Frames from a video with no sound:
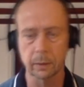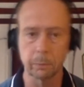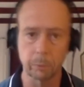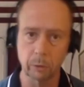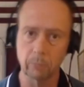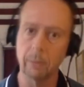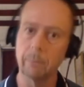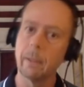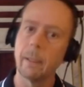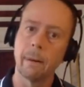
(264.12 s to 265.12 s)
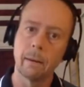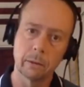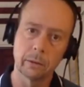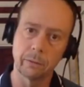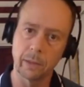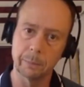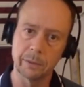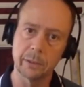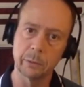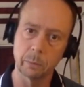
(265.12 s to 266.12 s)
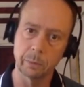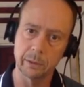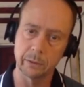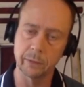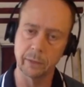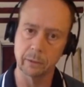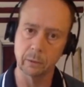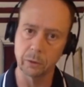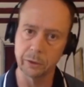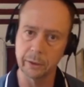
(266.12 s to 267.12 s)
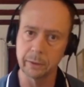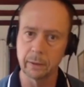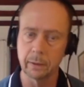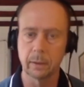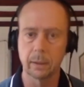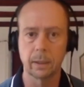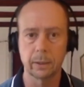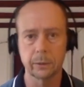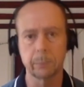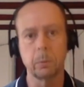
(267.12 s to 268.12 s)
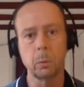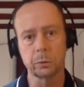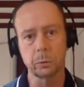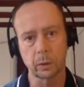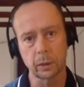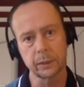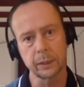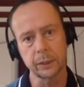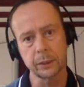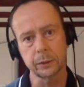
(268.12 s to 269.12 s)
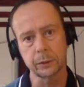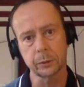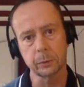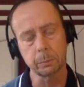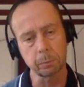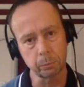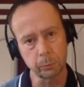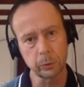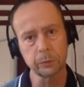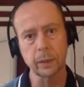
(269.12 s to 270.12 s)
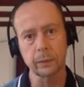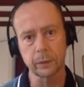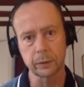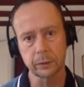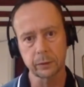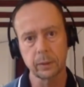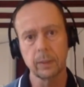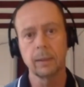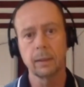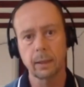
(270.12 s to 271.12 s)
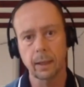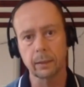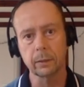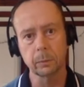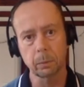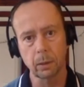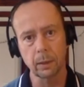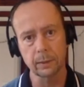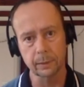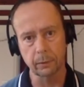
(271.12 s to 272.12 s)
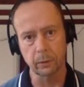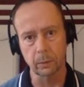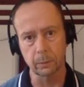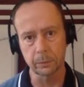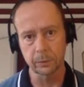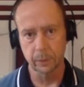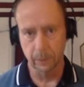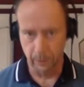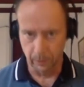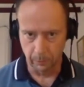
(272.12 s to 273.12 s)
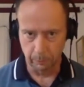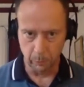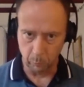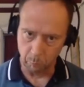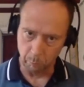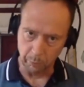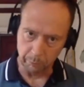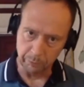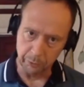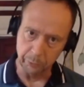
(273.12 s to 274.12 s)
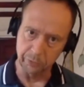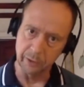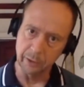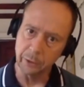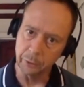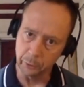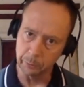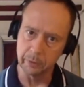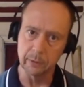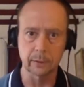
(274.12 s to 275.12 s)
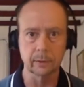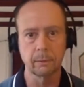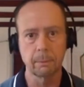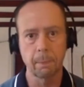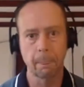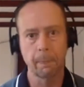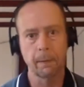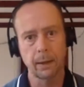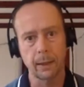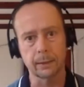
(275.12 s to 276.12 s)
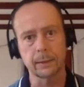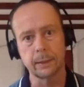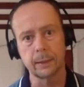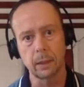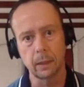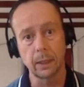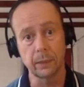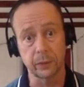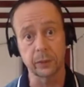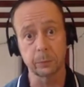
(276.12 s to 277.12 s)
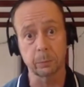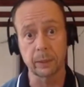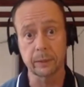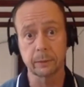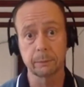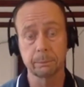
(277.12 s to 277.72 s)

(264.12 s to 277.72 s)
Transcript: program developed into a piece of technology, and it supports organizations to improve governance and compliance outcomes, but using humans as the evidence base.